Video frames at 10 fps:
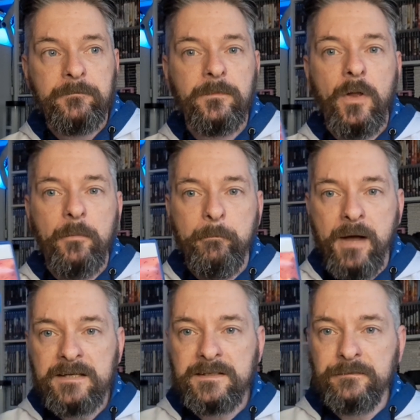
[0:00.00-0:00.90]
Not
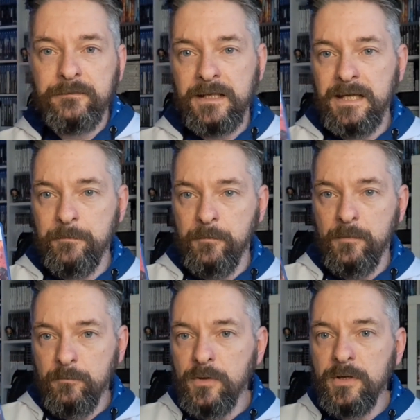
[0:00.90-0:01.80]
massively,
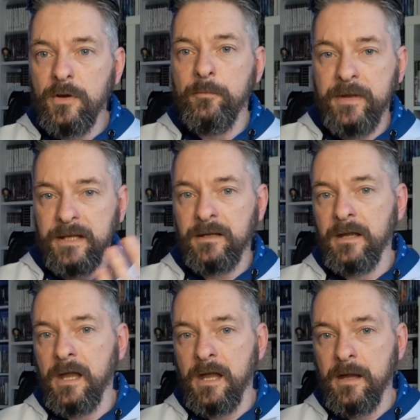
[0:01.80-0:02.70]
big,
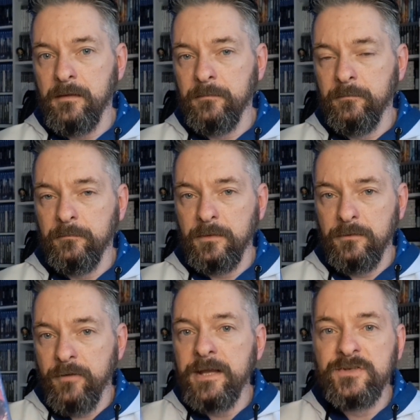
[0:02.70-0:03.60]

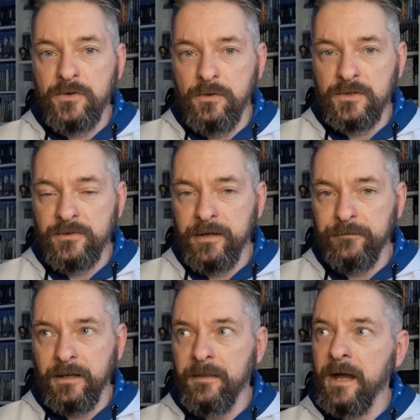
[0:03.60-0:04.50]
great scores or
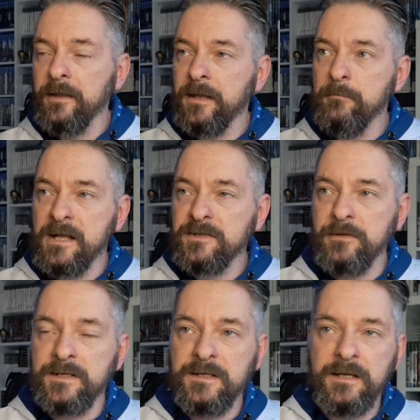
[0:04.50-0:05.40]
anything like that. I think
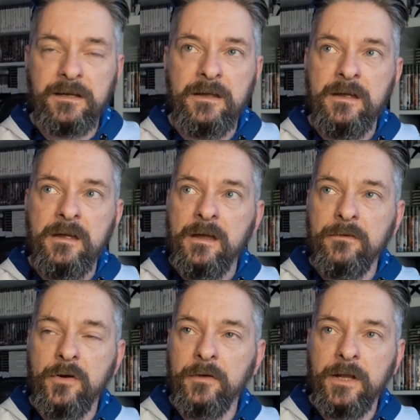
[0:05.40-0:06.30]
Metacritic
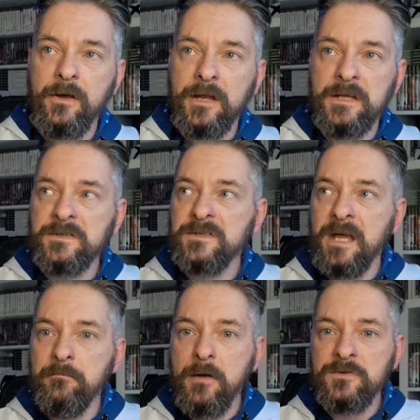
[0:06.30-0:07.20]
have currently got it as
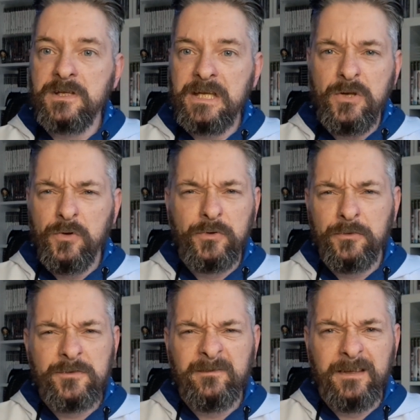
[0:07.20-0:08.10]
like mostly good
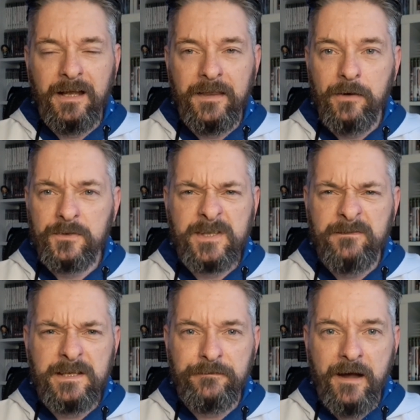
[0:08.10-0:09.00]
or something like that, or
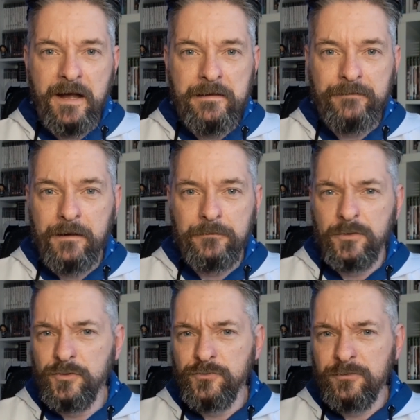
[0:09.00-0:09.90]
75 out of
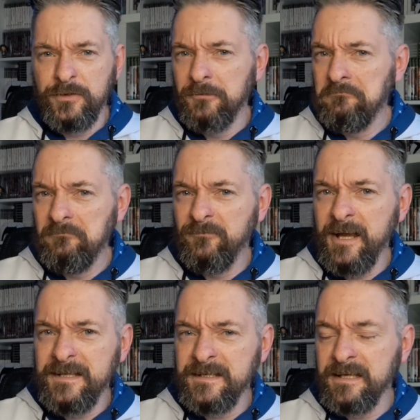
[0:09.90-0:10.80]
100
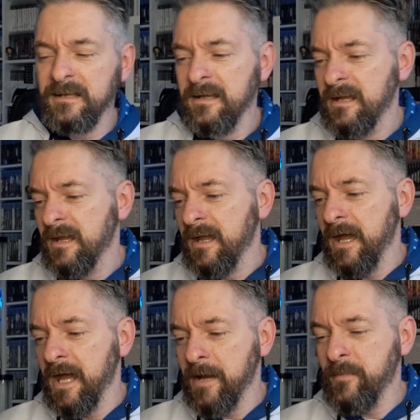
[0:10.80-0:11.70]
rating.
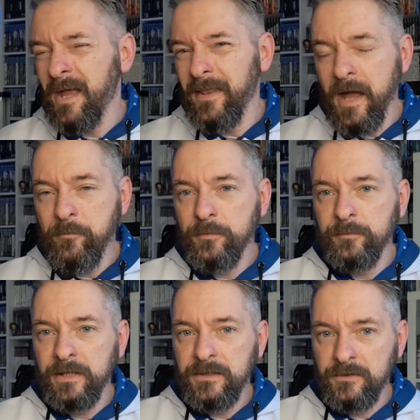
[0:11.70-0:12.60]
And that
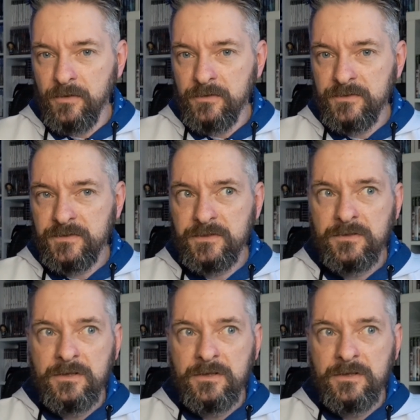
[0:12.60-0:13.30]
probably does